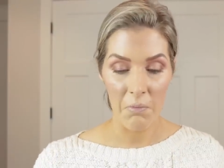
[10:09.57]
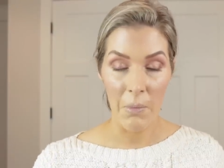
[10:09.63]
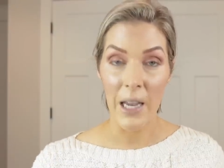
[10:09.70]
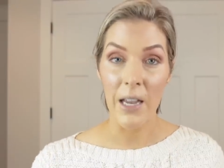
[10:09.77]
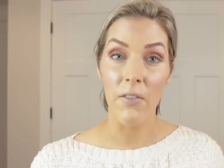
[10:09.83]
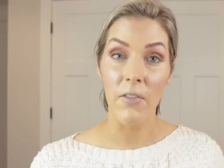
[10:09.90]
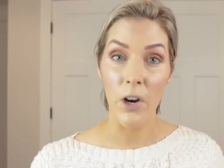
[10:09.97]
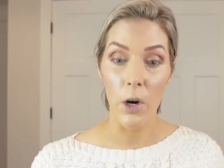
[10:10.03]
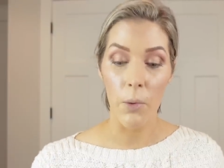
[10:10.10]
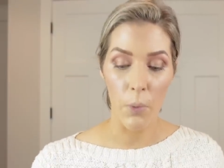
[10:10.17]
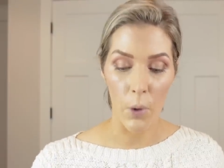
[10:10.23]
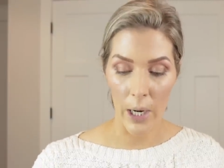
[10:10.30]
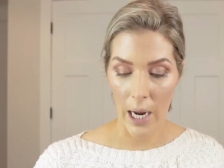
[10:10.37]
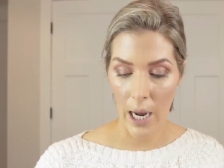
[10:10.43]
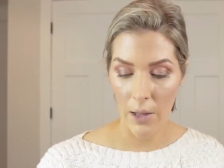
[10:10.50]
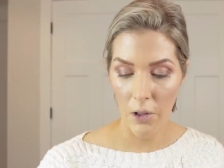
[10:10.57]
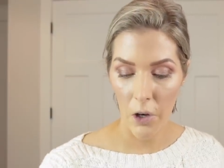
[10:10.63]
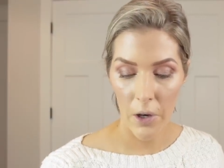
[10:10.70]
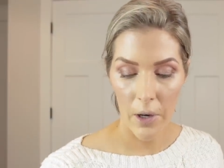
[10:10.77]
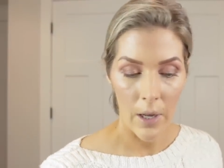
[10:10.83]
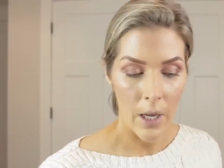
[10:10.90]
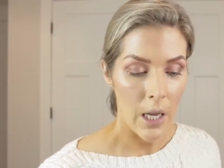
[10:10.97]
make a very pretty eye
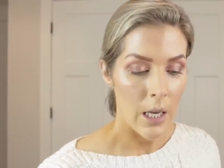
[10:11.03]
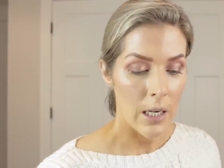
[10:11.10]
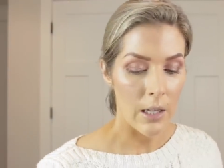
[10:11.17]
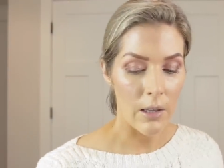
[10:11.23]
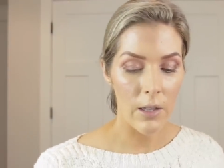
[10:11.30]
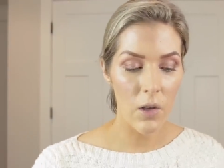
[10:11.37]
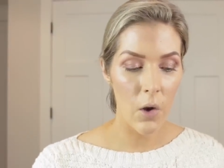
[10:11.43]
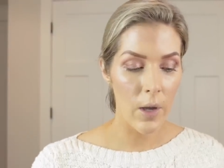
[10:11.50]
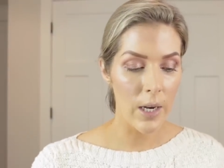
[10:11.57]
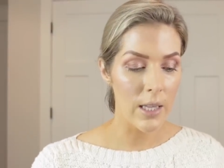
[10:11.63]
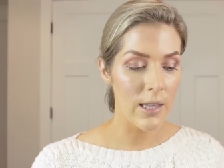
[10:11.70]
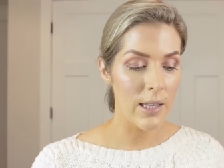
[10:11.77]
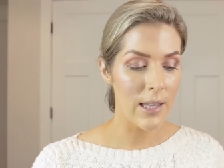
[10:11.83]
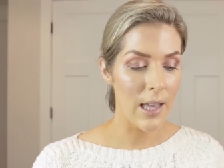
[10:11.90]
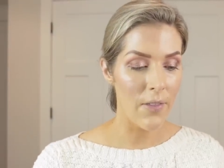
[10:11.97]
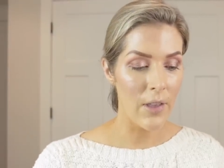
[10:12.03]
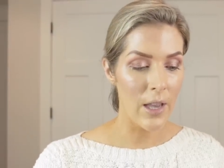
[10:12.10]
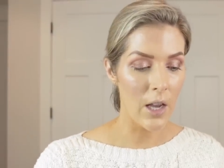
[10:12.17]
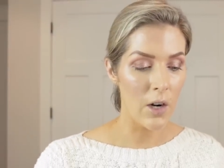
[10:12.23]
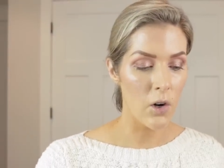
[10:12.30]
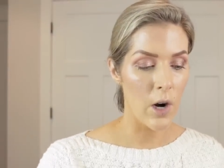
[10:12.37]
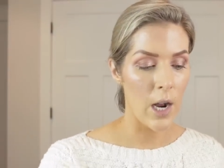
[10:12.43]
look. Now let's go ahead and set
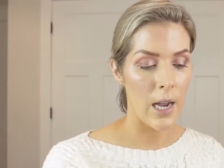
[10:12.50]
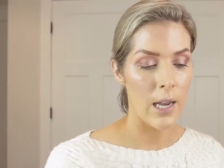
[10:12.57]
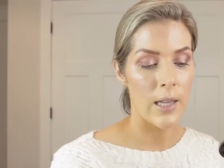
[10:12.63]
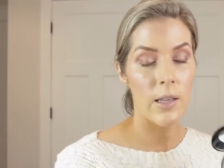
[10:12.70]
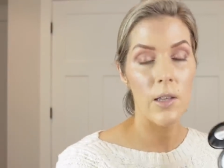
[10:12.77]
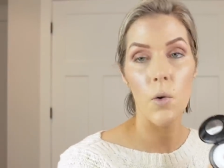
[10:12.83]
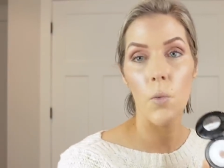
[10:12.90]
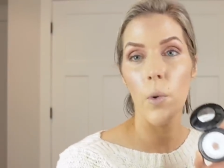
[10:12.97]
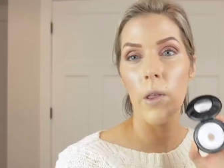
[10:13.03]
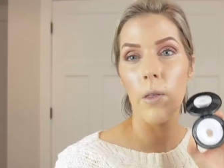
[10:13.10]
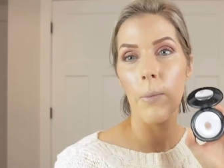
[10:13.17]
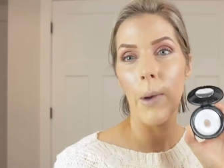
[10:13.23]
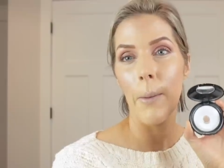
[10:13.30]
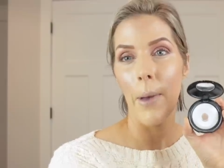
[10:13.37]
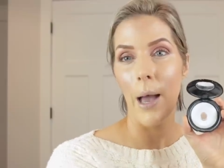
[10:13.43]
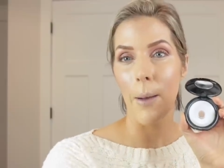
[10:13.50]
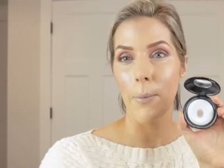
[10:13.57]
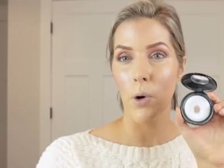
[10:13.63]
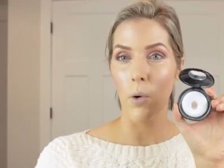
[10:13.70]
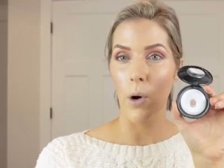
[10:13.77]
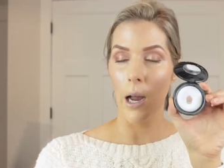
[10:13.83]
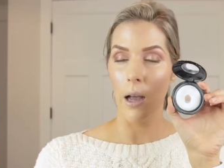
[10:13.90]
the under eyes with my Pat
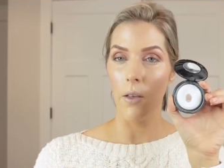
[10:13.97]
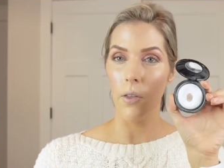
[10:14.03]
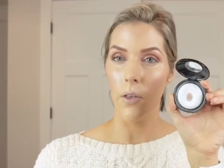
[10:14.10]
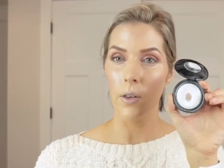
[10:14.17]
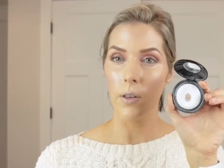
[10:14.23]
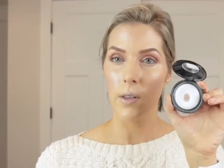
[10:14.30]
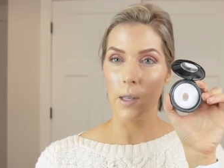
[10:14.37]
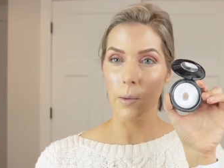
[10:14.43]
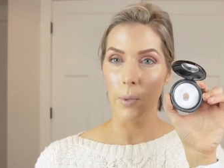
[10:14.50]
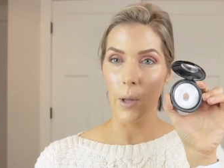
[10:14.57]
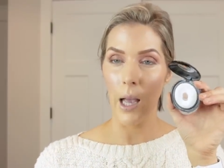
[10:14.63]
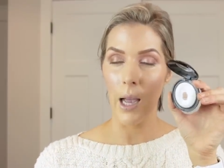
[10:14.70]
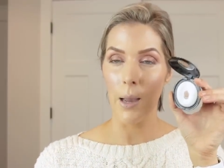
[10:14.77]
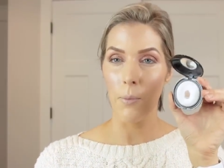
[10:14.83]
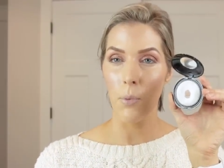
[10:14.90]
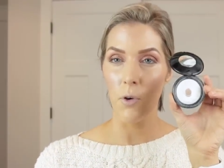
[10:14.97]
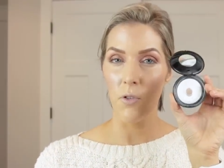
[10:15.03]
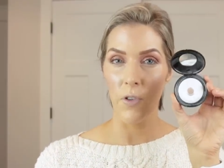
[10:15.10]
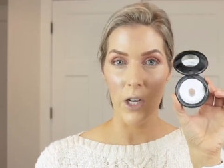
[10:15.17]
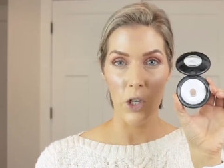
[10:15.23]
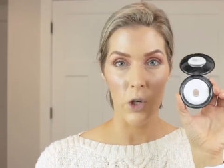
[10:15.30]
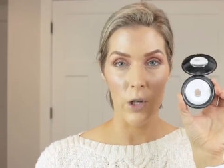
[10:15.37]
McGrath Sublime
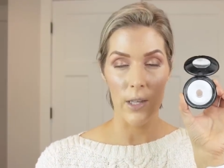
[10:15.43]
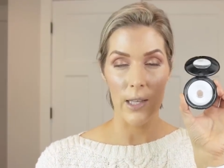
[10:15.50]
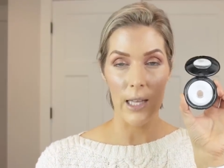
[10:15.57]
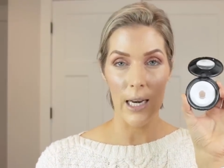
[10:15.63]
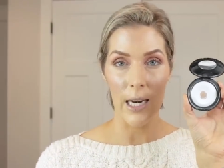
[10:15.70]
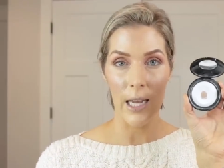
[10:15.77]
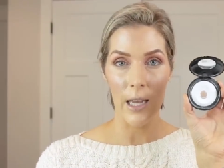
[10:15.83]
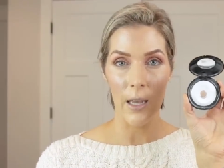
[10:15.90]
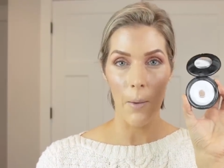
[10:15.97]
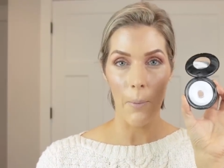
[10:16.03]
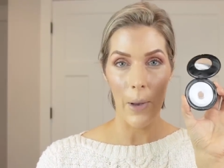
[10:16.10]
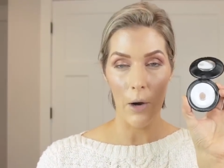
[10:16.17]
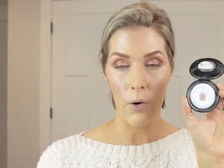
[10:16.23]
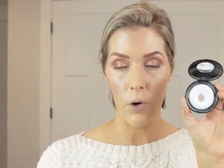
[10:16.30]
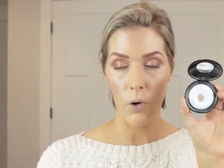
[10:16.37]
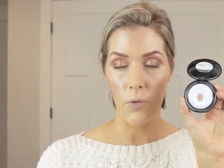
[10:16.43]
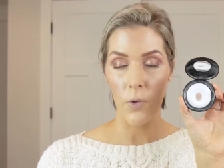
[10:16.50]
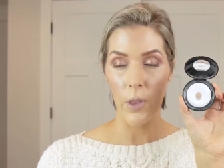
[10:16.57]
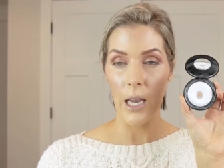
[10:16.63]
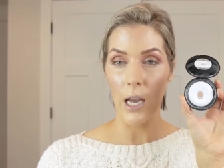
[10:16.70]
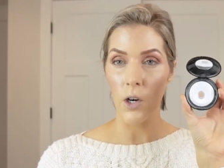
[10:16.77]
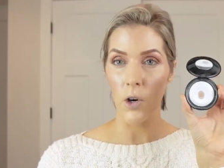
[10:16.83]
Perfection Setting Powder for
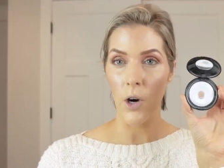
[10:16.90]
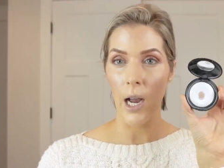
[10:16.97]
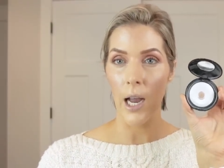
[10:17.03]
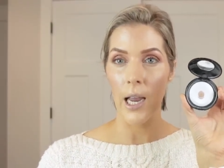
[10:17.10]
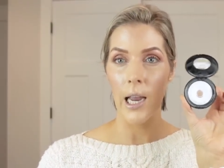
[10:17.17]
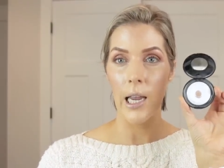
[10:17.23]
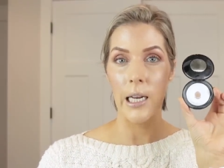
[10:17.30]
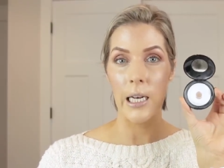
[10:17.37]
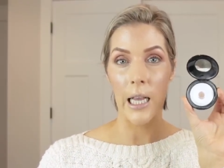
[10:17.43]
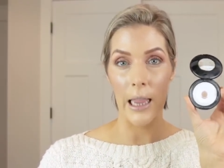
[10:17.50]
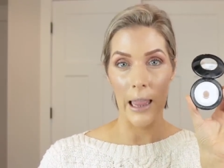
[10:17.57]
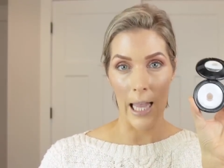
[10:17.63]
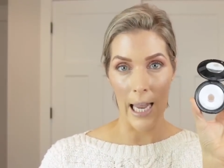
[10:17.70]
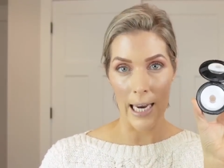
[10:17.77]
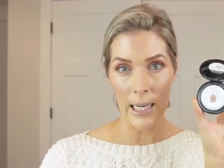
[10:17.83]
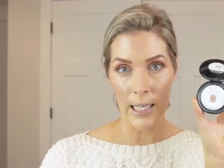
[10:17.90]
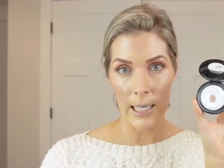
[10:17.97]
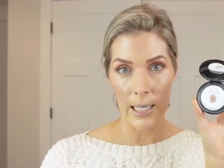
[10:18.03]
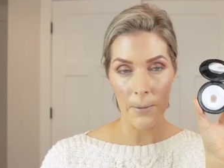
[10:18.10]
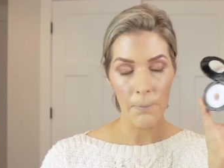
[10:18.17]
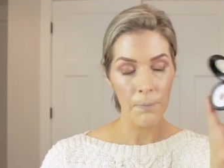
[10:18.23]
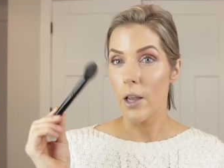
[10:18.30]
the under eye in light.
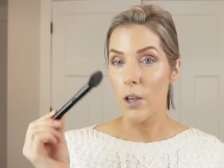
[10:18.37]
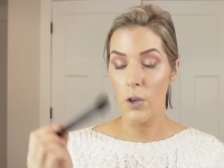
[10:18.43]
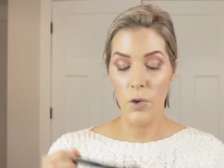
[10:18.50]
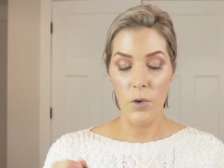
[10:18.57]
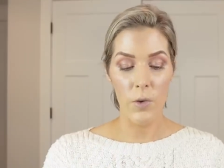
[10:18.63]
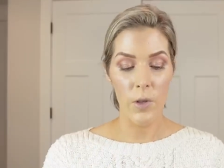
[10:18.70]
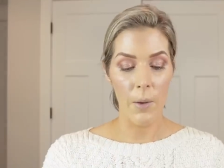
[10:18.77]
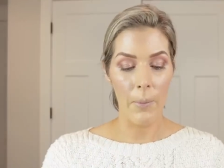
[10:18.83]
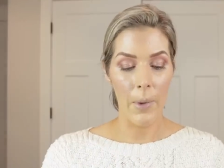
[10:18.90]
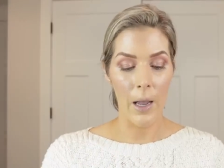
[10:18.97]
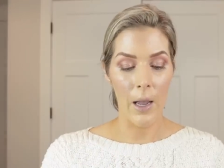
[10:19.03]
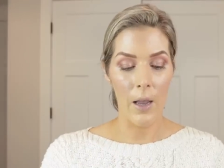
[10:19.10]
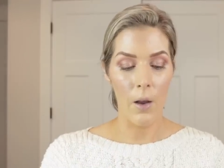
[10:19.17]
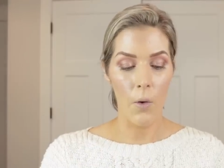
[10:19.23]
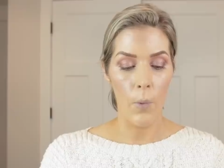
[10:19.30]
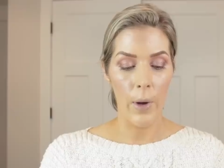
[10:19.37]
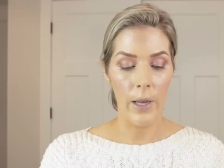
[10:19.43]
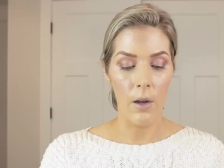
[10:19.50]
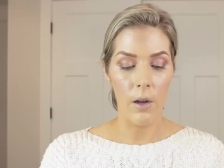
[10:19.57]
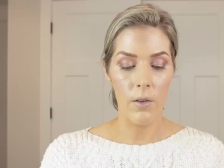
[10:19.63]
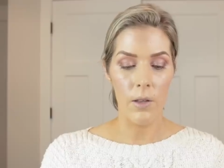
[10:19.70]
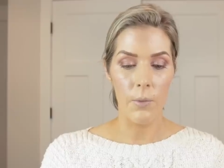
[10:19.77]
I use my
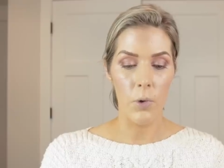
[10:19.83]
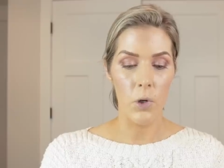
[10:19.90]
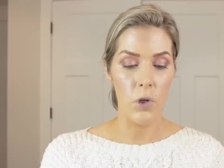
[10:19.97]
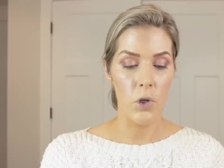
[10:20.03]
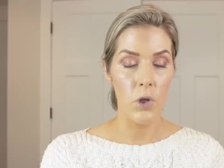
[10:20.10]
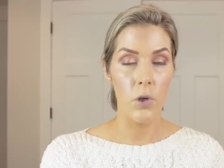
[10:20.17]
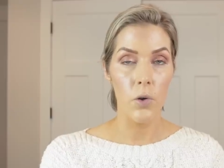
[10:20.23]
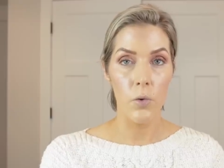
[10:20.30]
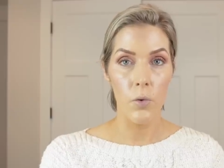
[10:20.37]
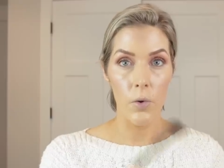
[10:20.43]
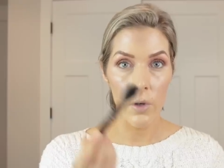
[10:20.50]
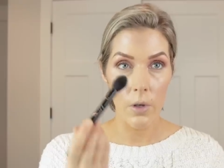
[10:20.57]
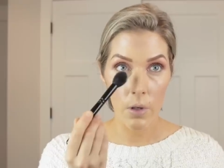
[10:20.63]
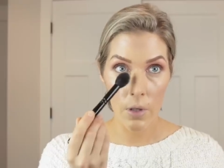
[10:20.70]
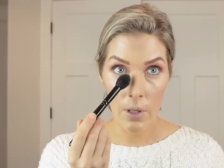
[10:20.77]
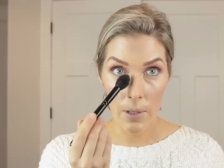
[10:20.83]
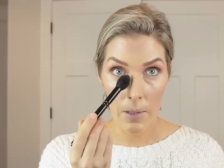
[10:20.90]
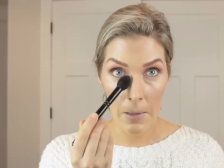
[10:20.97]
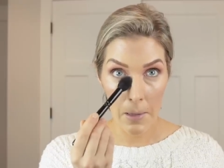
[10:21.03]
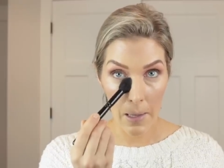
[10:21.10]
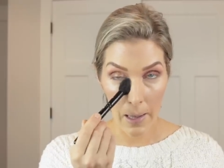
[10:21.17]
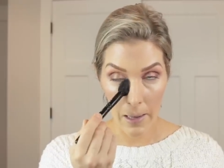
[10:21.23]
Wayne Goss number two to
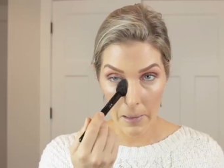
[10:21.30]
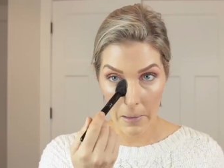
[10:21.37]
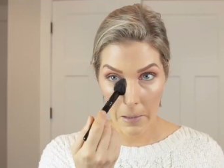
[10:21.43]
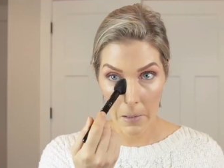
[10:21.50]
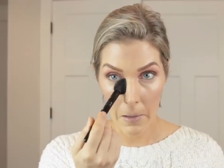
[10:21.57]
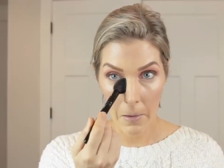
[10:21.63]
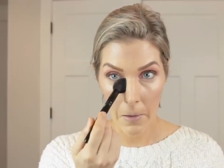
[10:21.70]
set